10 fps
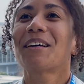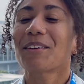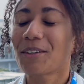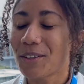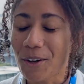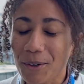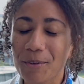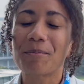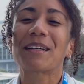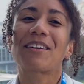
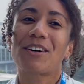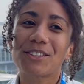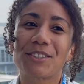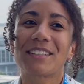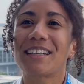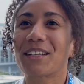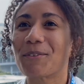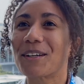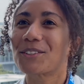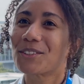but also to
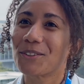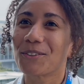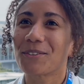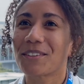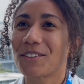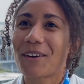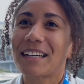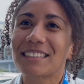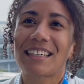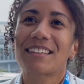anyone else who
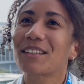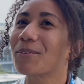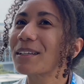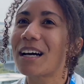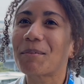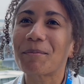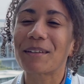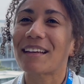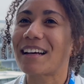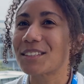hasn't had anyone come up
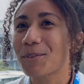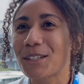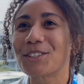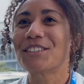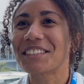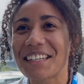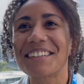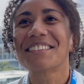and ask questions yet.